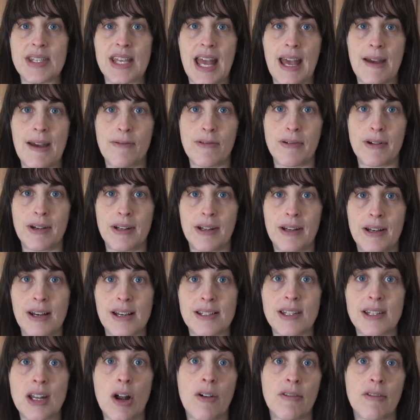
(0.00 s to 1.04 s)
there for a,
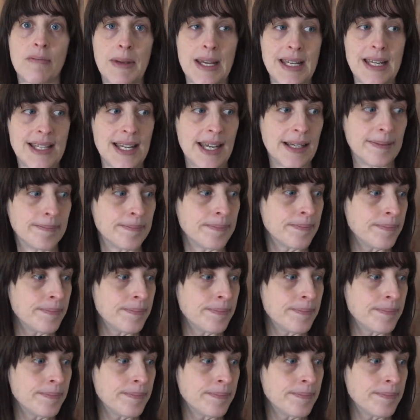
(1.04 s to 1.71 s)
staff meeting.